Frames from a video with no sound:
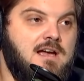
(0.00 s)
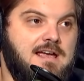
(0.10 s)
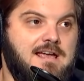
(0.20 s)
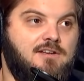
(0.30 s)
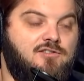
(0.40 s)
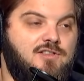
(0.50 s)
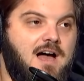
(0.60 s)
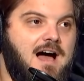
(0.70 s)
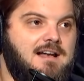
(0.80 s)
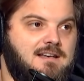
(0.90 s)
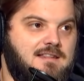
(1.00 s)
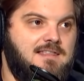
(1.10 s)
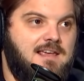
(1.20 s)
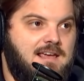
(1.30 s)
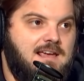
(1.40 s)
he is not
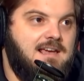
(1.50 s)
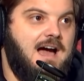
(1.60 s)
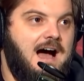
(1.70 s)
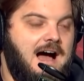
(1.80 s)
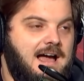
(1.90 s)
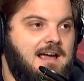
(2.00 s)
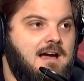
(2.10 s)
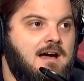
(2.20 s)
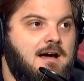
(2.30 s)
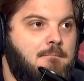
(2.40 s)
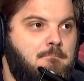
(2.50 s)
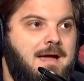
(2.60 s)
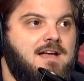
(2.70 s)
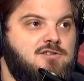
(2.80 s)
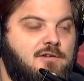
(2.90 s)
the guy
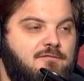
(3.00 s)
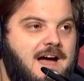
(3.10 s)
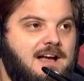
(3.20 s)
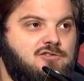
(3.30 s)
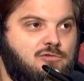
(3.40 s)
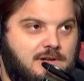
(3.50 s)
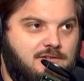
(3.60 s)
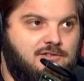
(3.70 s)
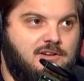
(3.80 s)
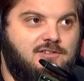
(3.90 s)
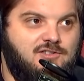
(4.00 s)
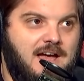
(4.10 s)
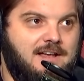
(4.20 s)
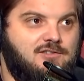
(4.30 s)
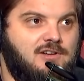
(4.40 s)
manufacturing
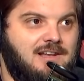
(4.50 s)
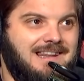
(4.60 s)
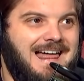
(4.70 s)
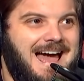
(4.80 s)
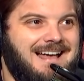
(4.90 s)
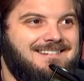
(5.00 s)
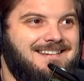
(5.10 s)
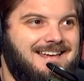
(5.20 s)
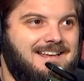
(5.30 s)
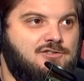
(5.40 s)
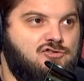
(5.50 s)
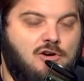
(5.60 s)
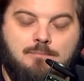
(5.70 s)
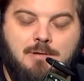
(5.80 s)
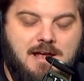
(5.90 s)
success as is
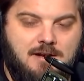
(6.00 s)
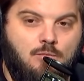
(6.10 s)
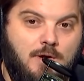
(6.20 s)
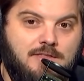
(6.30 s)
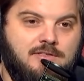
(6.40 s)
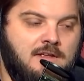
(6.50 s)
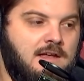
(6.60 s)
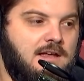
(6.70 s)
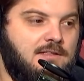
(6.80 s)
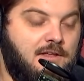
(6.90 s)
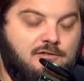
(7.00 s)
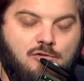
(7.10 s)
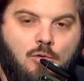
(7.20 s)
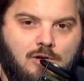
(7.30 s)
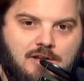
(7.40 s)
Sean Payton with this
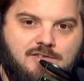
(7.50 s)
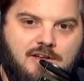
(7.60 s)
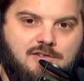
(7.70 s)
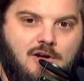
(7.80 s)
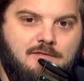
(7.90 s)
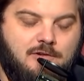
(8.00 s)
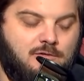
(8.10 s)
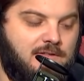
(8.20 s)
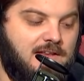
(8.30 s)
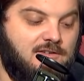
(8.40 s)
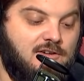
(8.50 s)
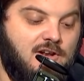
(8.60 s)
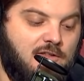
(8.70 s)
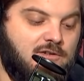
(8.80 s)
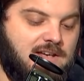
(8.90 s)
New Orleans Saints offense. So that's
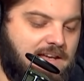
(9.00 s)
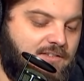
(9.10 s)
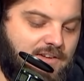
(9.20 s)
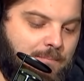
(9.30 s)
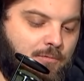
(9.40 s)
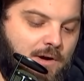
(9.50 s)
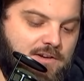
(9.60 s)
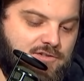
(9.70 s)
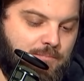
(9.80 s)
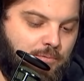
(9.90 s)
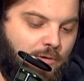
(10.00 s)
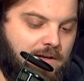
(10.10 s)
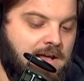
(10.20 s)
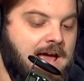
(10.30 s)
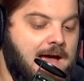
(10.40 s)
another key separation
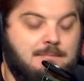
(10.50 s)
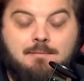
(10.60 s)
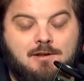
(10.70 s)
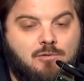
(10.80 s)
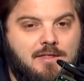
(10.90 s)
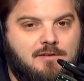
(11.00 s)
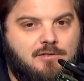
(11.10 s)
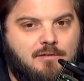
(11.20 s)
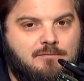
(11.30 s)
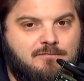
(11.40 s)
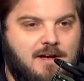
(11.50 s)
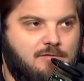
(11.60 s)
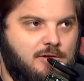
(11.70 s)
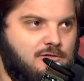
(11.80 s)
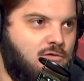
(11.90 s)
point. And maybe that's why they're the
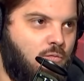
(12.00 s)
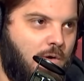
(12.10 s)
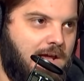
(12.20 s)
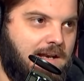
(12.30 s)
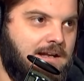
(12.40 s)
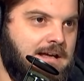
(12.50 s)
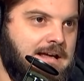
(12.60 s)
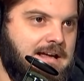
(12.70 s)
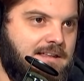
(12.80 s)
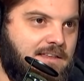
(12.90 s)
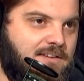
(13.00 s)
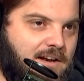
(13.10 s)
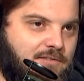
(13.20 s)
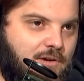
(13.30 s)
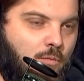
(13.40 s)
favorite to win this
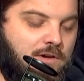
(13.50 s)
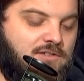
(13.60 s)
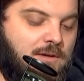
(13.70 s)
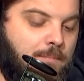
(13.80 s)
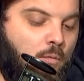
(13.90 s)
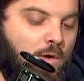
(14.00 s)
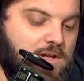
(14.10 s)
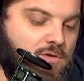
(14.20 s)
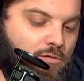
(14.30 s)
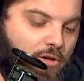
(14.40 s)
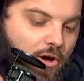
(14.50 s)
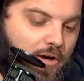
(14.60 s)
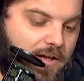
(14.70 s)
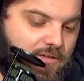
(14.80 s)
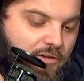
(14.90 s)
NFC 1 seed. But when you
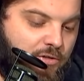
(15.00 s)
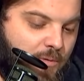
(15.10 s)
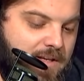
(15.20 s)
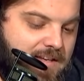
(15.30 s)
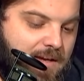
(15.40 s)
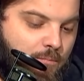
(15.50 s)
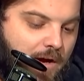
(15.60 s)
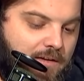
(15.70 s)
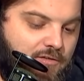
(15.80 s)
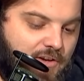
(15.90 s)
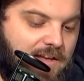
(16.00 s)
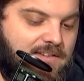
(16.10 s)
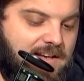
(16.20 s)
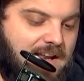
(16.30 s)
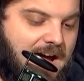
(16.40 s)
look, it's a three-team race.
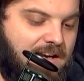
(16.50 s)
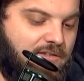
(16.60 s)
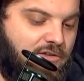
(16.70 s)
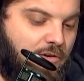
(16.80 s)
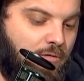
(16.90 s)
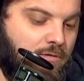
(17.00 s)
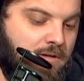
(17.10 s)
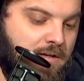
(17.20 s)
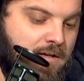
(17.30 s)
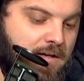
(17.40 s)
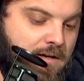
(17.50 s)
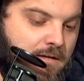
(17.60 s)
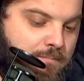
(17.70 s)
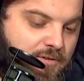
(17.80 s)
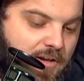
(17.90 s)
Saints at 9-2.
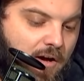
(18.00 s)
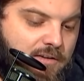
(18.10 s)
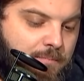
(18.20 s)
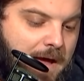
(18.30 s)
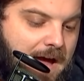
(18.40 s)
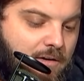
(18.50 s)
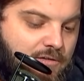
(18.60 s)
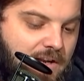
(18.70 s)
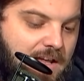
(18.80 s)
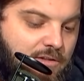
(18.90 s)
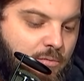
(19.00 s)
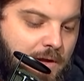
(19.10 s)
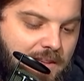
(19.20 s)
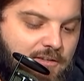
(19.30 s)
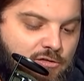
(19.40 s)
Seahawks and Packers at
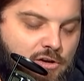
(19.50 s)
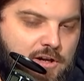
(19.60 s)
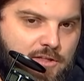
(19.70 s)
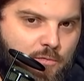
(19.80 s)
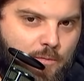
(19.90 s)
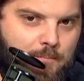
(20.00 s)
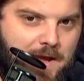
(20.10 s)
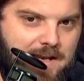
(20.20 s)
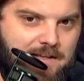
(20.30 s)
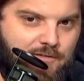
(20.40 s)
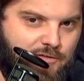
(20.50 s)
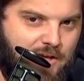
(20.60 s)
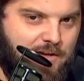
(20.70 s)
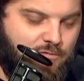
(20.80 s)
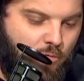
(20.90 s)
8-3. Let's look at the remaining
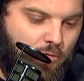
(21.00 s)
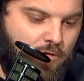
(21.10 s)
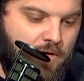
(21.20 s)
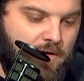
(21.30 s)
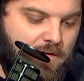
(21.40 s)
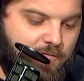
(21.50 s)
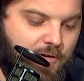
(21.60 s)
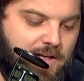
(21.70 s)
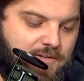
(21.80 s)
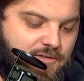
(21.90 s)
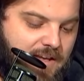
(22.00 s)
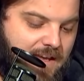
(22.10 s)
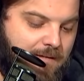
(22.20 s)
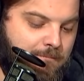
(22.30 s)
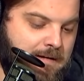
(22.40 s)
schedule for each
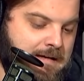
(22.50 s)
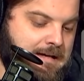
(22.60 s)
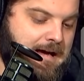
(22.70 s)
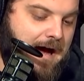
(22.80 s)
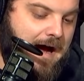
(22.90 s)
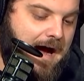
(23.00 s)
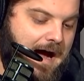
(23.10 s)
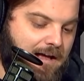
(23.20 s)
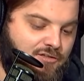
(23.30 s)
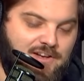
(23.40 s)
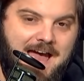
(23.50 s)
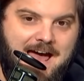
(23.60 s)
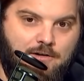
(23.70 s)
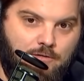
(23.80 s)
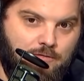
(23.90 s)
team.
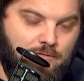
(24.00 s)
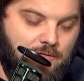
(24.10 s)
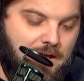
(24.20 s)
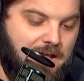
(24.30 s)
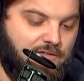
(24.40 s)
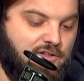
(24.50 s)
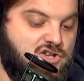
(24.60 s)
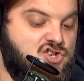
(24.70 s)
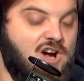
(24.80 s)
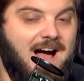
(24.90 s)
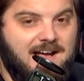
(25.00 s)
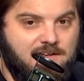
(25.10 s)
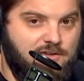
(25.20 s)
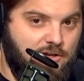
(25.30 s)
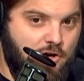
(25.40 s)
Seattle has the
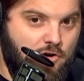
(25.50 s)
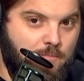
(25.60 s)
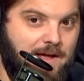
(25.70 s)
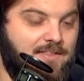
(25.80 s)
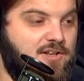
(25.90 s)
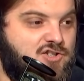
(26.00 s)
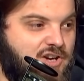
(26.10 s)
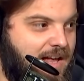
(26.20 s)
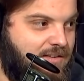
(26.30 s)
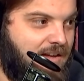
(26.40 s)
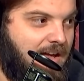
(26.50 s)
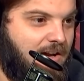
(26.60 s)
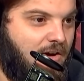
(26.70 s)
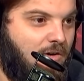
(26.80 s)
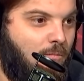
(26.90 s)
Giants at home and the Jets at
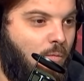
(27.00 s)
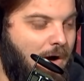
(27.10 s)
home.